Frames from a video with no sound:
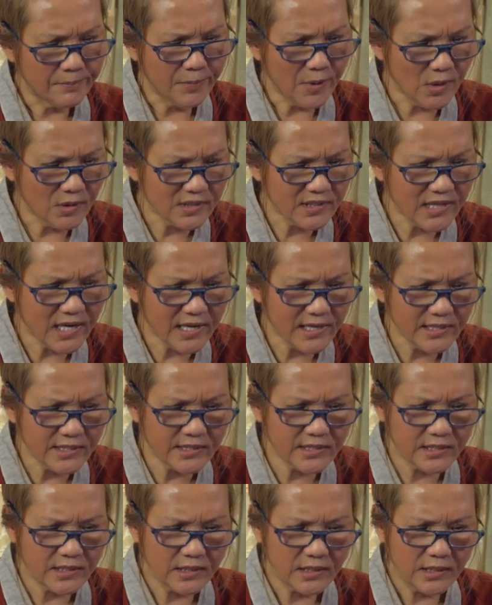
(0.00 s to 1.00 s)

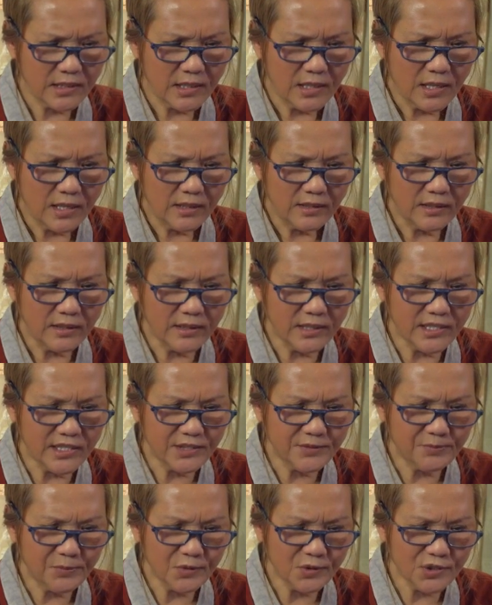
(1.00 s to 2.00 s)
possess the
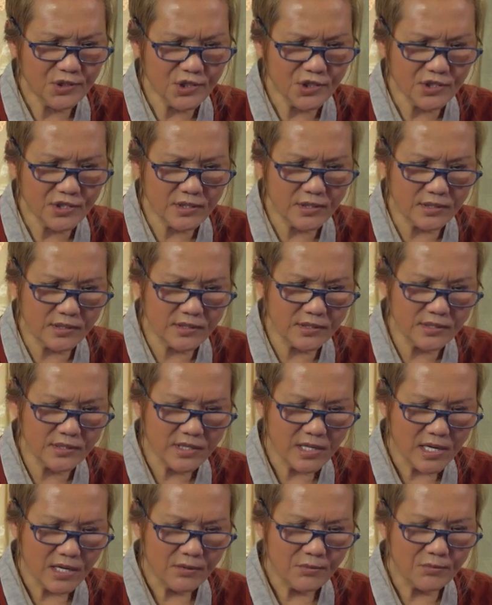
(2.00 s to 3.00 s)

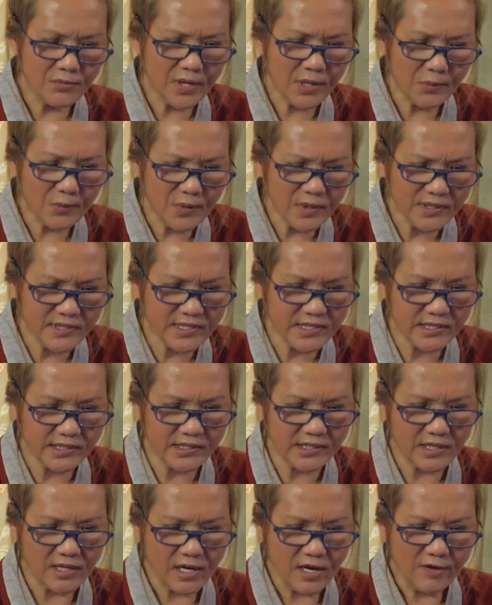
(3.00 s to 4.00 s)
dispositions
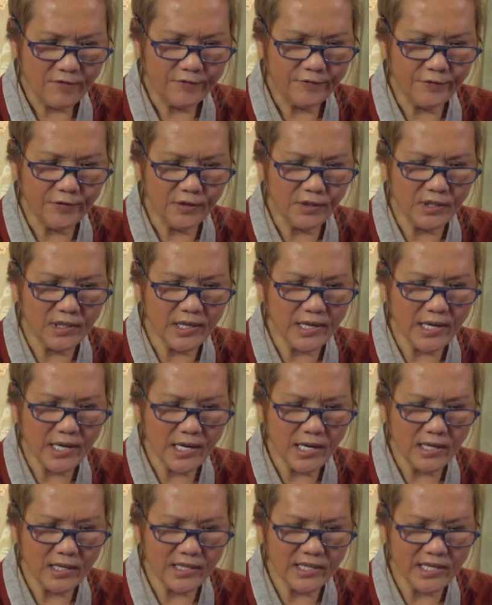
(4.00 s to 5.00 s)
requisite for
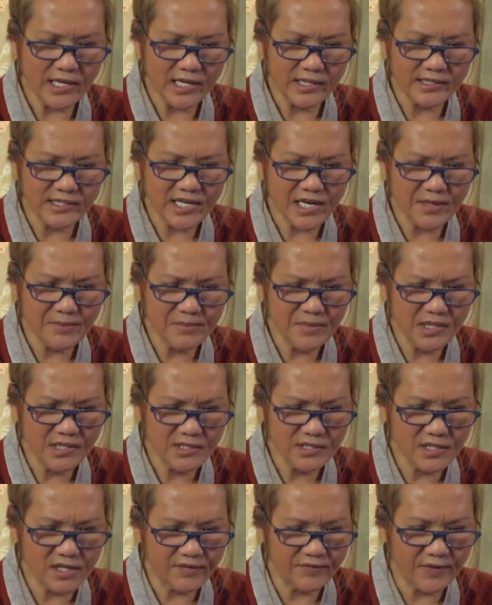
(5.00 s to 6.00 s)
the
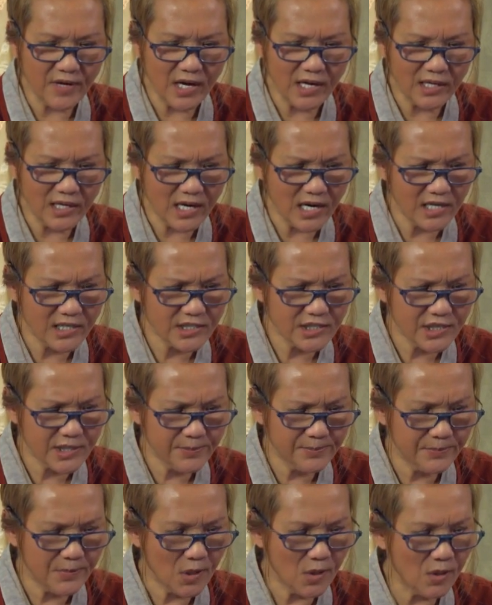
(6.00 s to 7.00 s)
attainment of
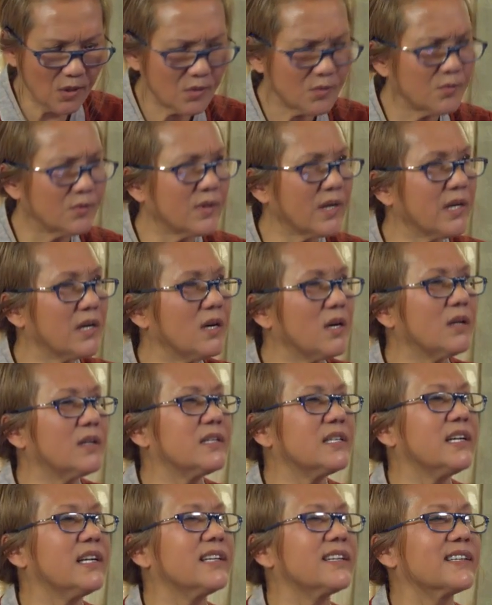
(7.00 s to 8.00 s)
arahatship, or do they not
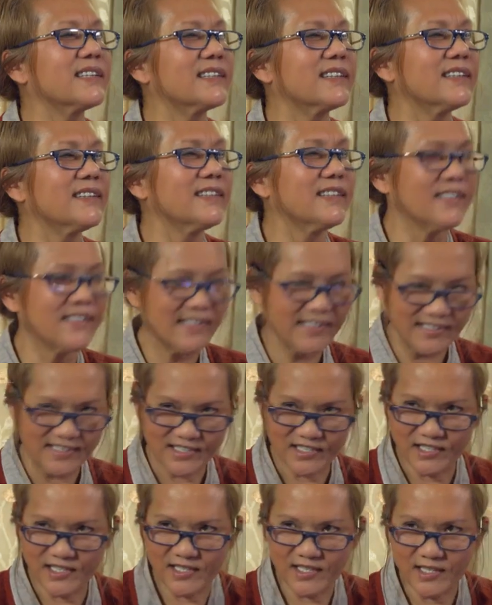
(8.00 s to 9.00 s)
yet?
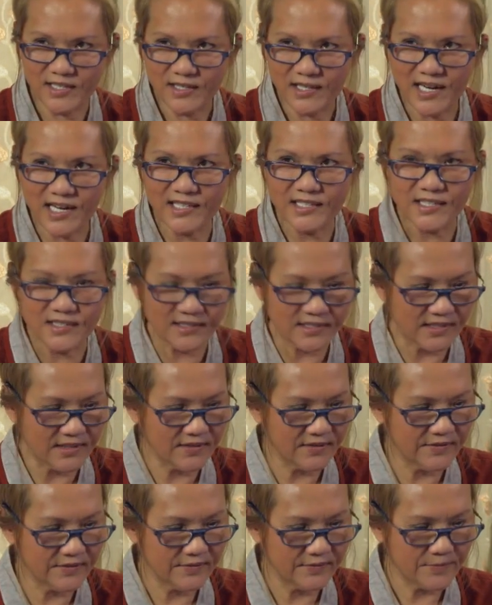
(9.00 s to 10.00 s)
She asked
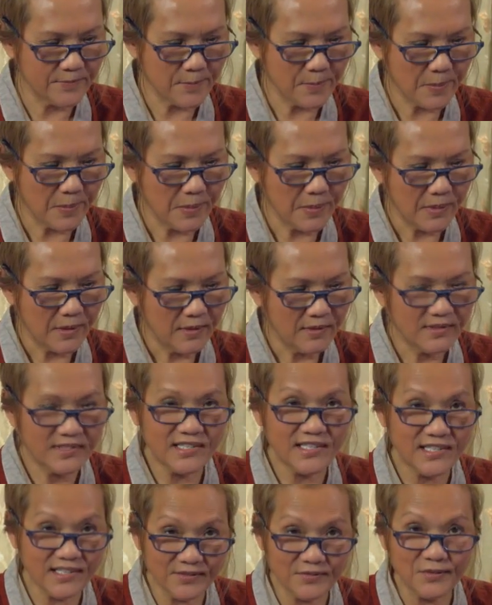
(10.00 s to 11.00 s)
herself.
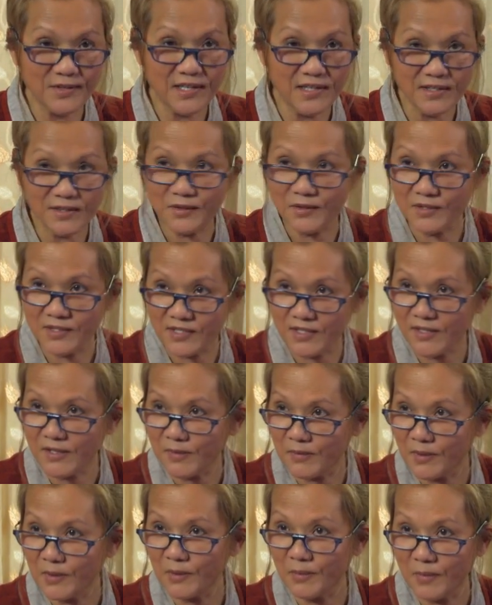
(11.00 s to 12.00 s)
She's very concerned
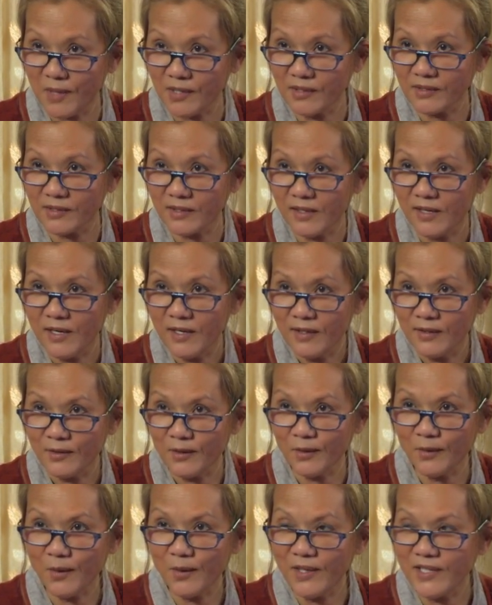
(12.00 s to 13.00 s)
about the monks.
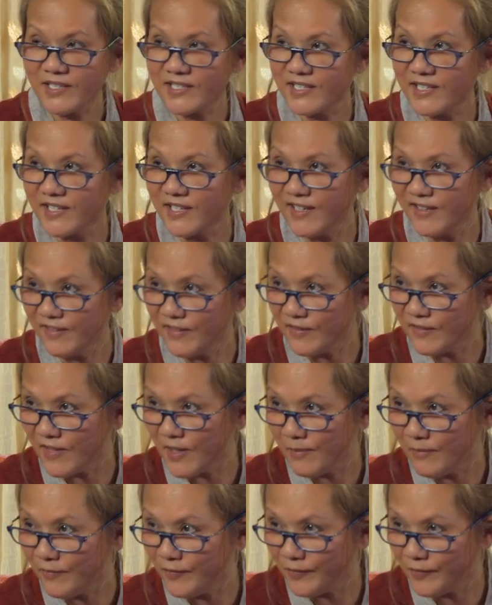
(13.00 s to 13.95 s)
Not only she gives them